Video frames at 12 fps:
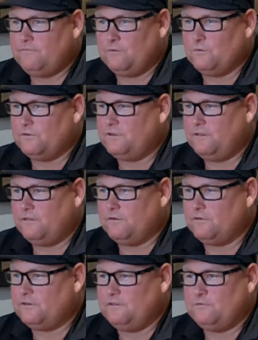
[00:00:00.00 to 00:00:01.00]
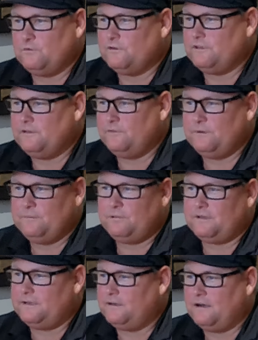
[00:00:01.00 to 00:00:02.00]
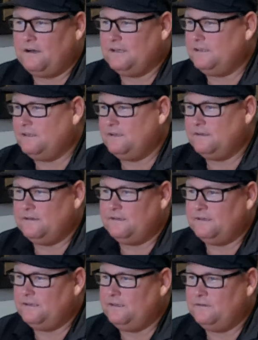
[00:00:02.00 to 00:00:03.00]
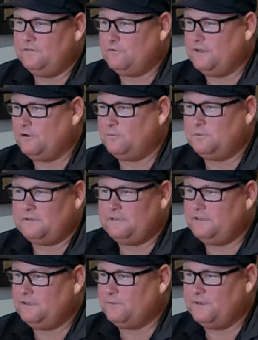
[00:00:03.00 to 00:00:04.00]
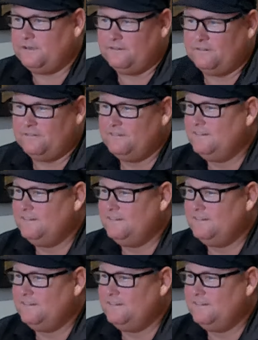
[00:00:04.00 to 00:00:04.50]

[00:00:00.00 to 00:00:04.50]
13, 14, we'd play hockey late at night. We helped clean the arena,